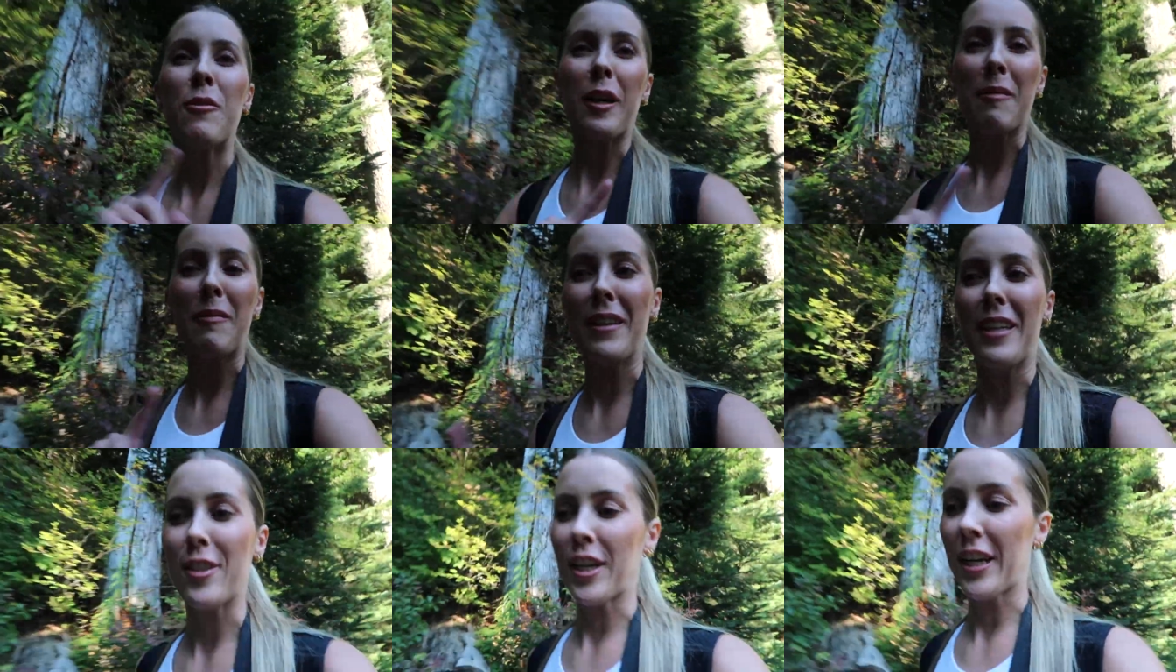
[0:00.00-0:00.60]

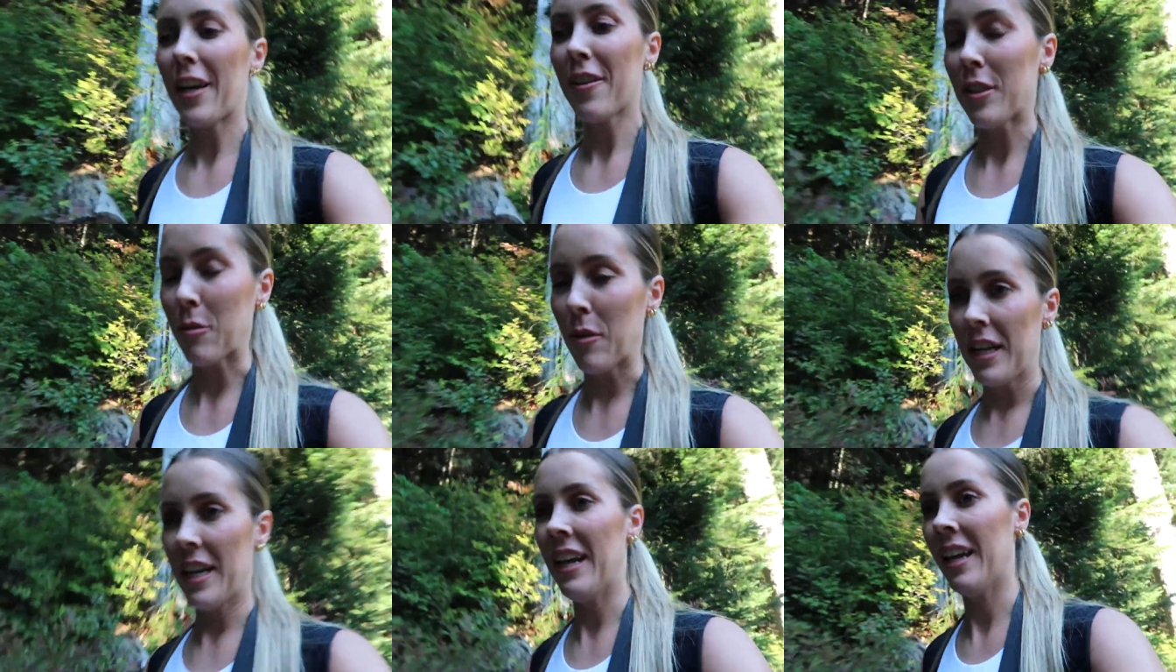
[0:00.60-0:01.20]
recommend that you check out this
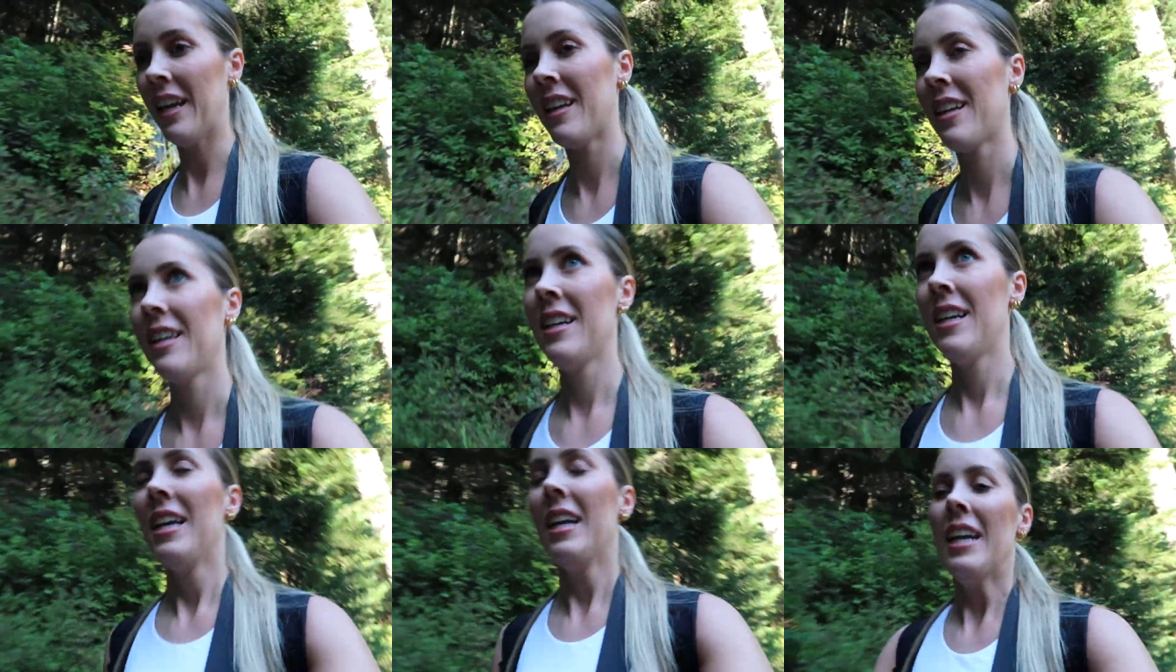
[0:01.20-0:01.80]
Juan.
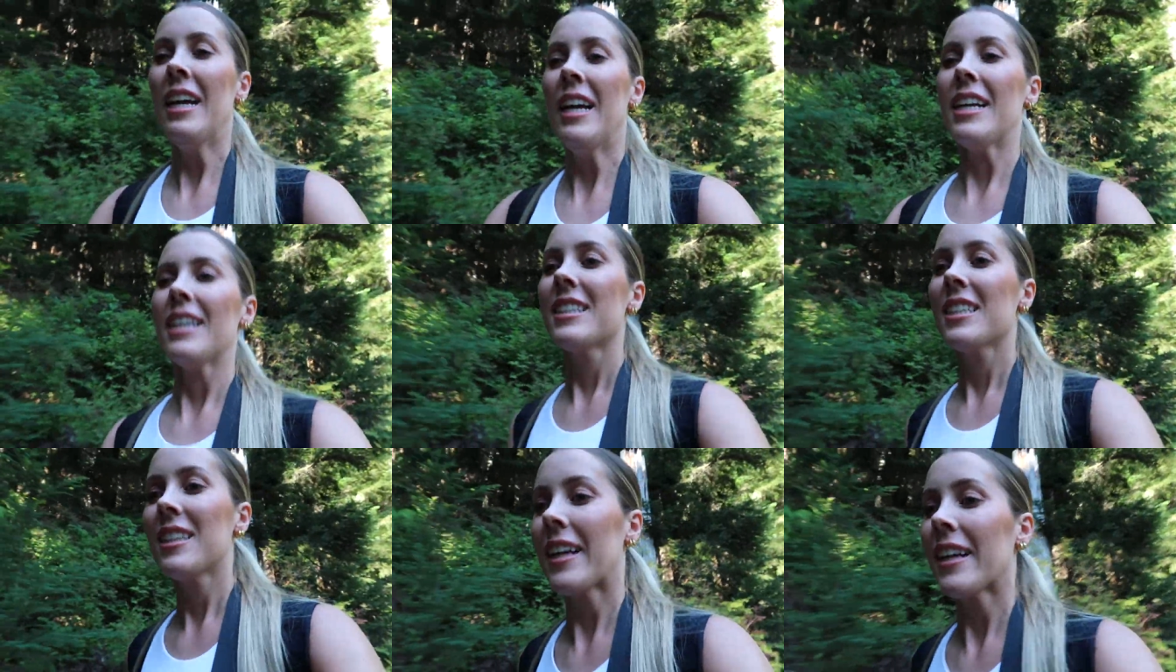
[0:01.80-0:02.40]
It
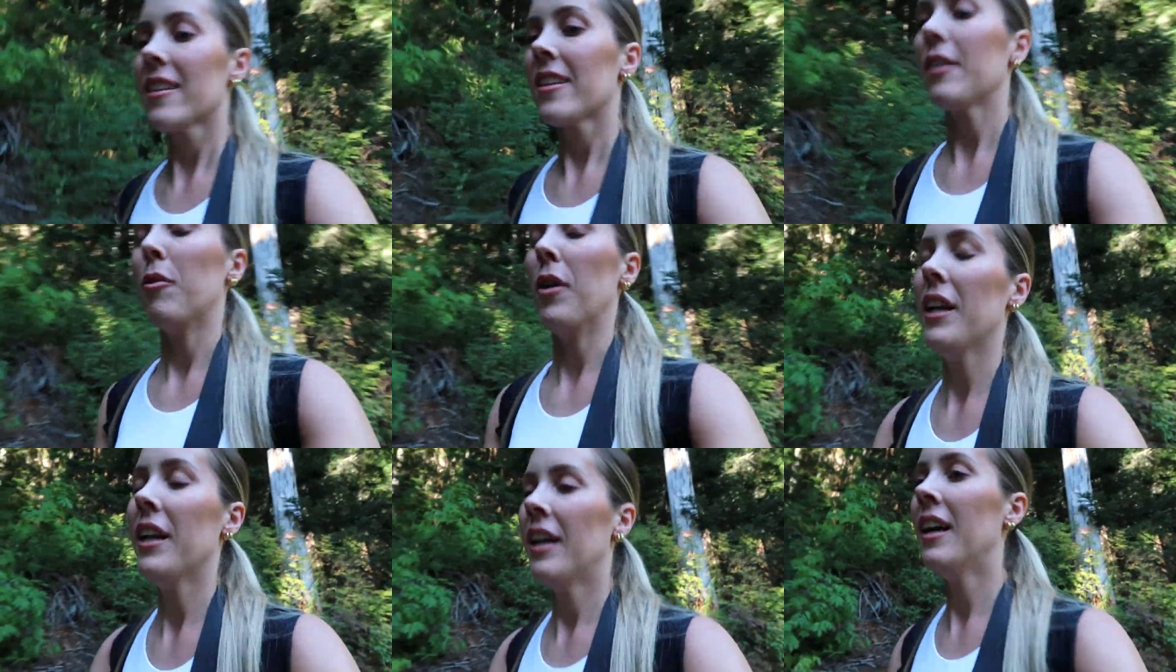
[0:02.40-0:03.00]
is a lengthy one. I